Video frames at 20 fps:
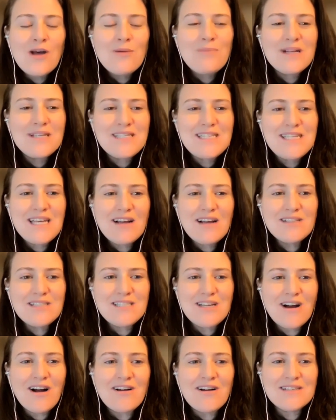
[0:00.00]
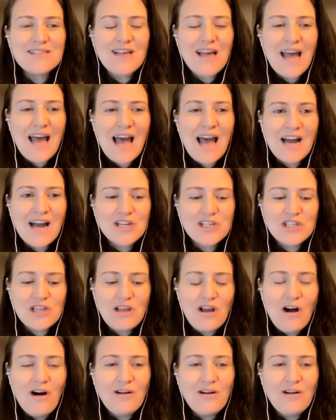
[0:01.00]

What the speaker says: But TLDR is actually